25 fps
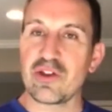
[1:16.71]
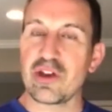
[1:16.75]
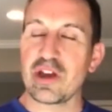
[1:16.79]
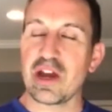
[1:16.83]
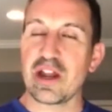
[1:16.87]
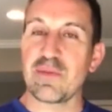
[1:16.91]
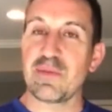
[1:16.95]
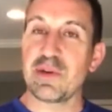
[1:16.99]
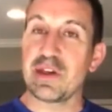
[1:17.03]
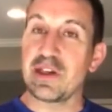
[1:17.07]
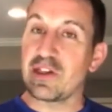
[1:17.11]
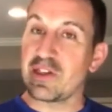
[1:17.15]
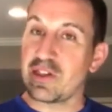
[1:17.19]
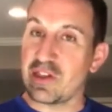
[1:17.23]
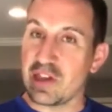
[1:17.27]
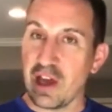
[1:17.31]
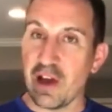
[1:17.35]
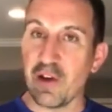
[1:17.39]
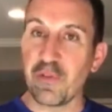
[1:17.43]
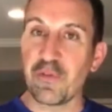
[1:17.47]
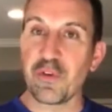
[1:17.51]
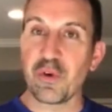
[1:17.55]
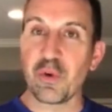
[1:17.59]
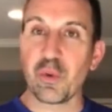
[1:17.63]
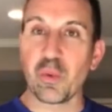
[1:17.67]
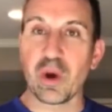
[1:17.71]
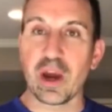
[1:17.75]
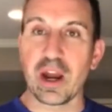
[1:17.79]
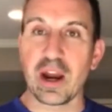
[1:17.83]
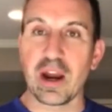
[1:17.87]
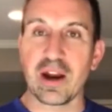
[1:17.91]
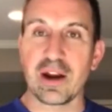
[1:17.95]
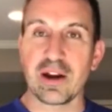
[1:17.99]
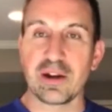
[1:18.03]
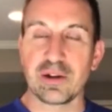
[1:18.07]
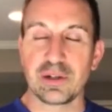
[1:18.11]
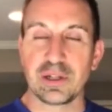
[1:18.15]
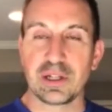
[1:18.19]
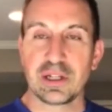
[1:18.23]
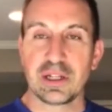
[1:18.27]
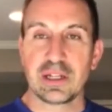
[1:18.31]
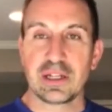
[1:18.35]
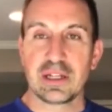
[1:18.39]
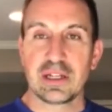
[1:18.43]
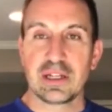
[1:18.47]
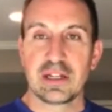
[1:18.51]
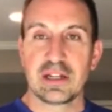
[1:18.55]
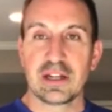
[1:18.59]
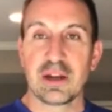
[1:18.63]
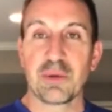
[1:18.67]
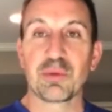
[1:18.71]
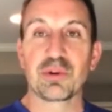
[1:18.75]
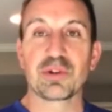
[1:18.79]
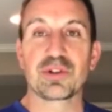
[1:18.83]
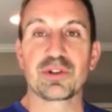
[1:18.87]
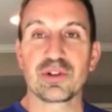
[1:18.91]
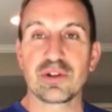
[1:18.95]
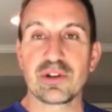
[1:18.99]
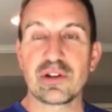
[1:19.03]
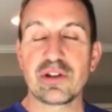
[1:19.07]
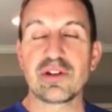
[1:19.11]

You got to be self aware, and number two,